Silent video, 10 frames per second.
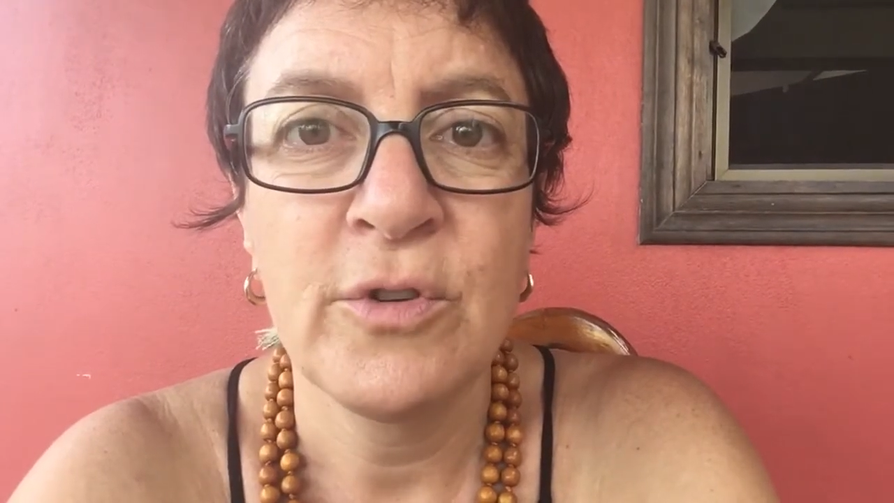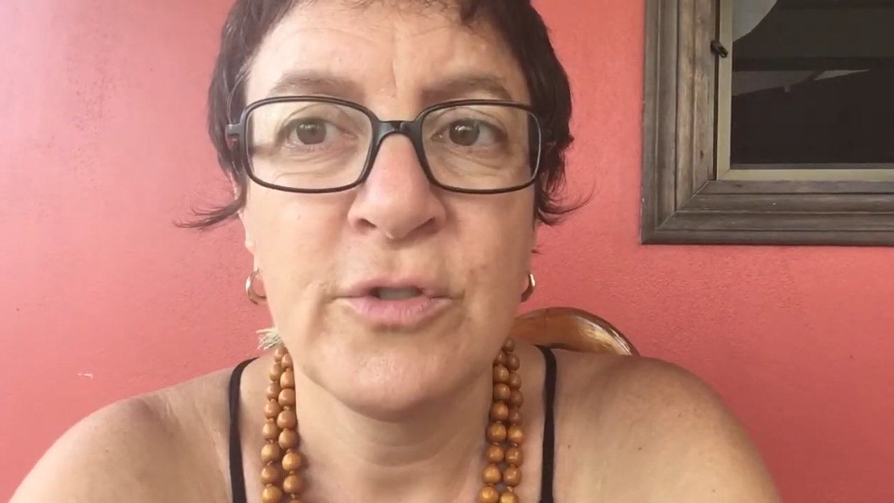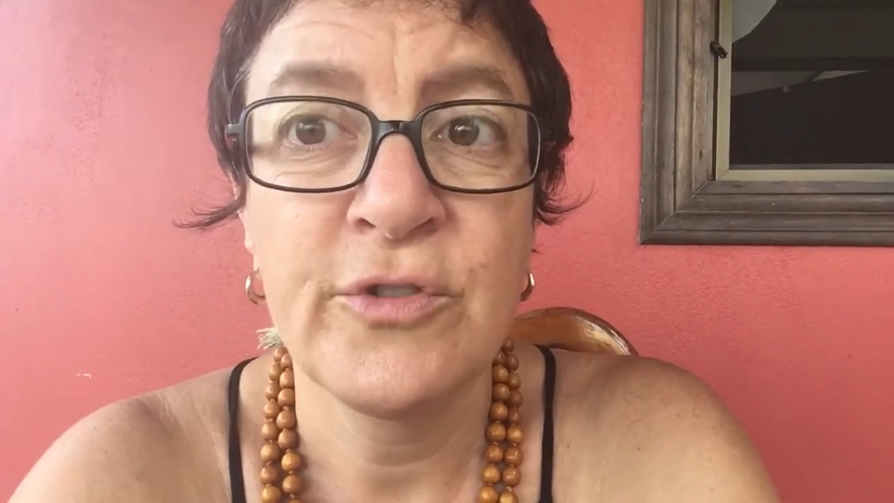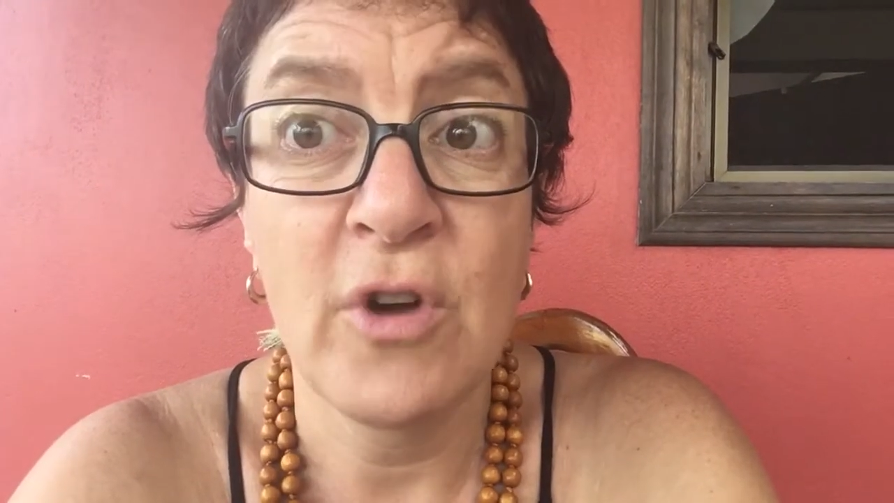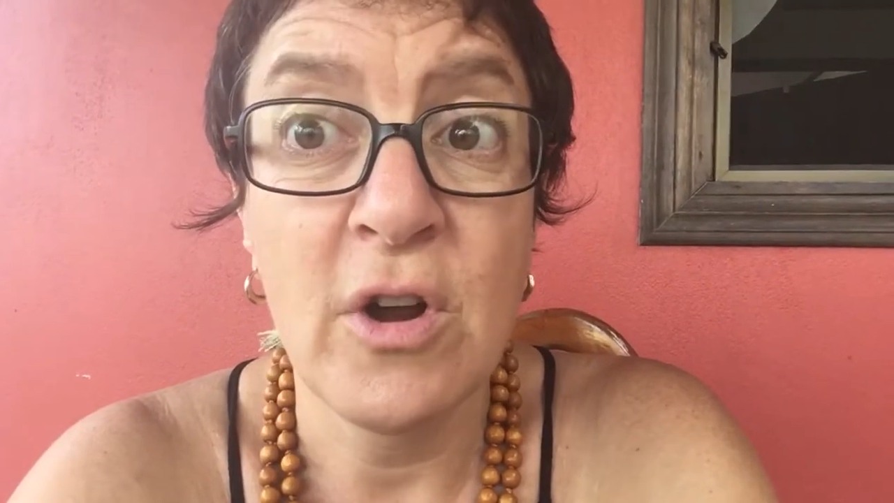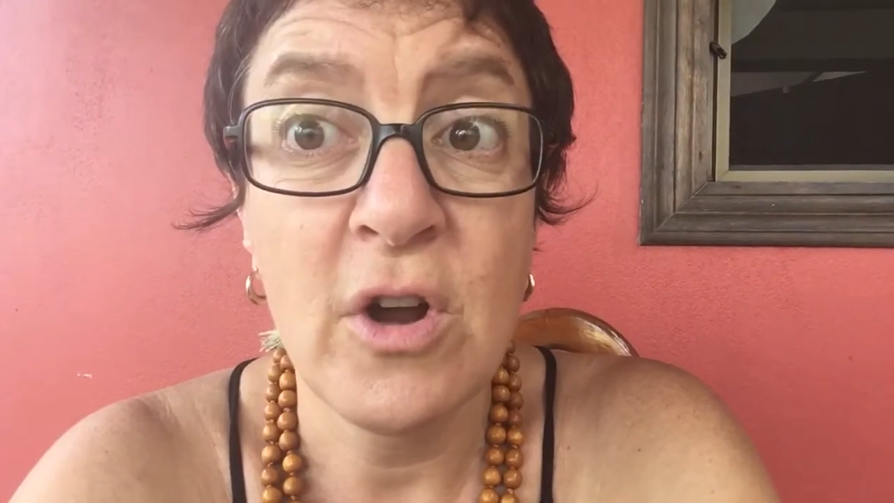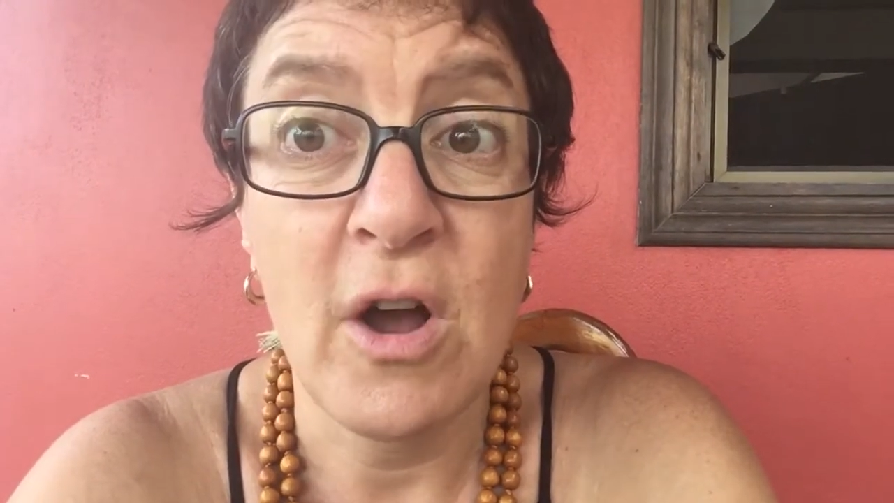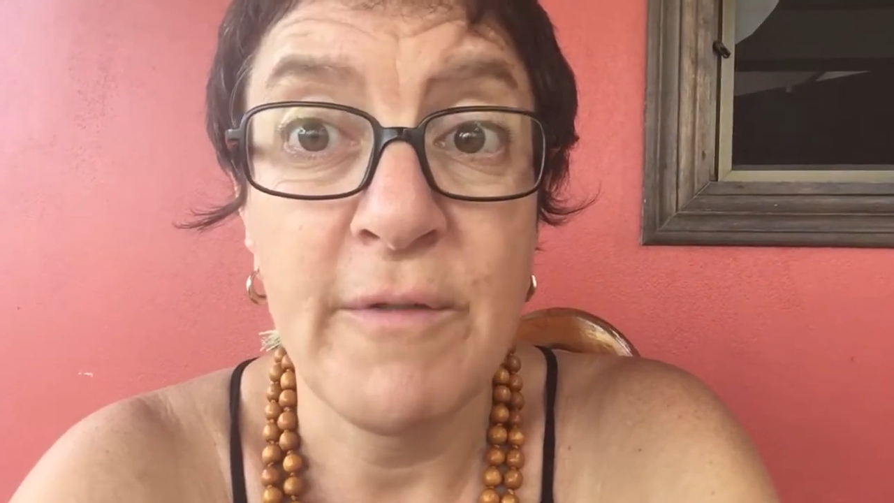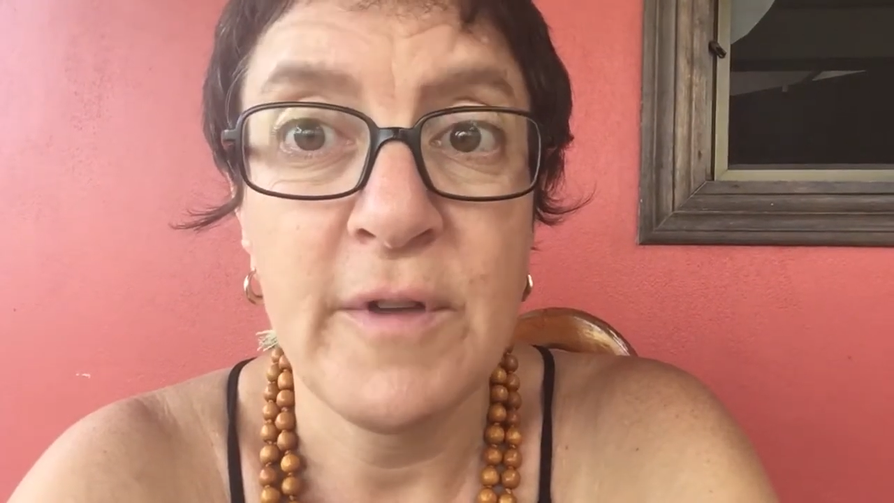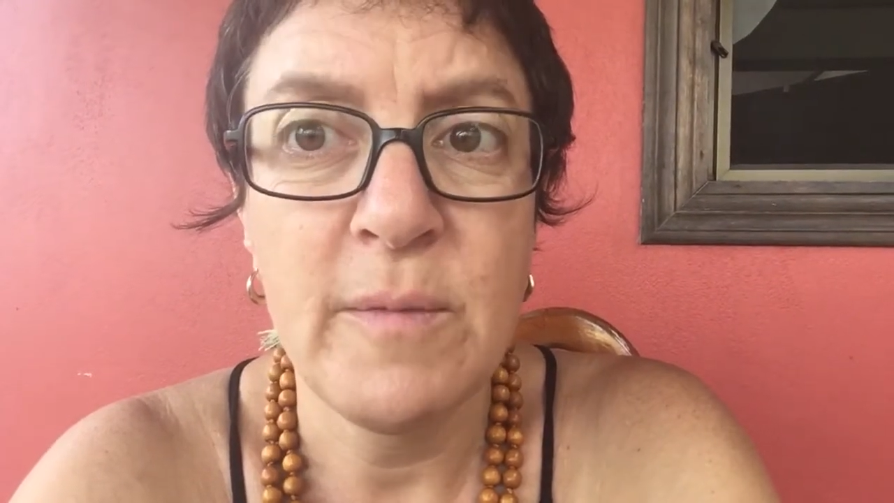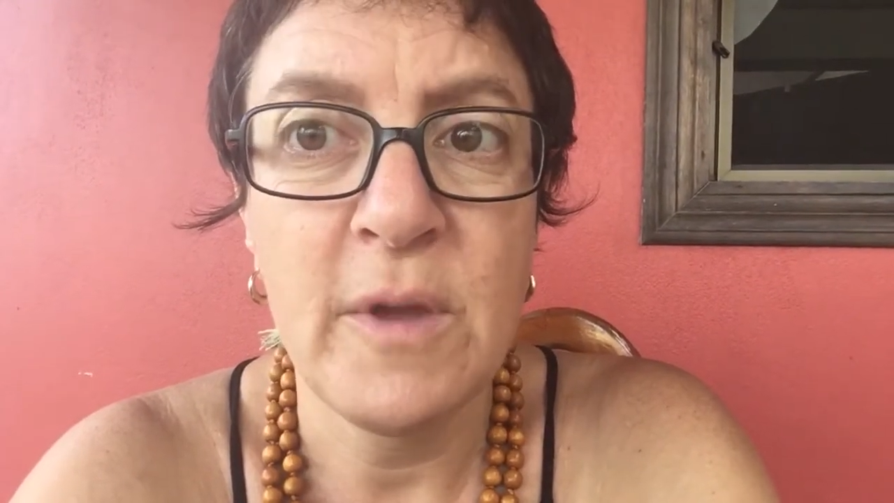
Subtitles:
strong coffee.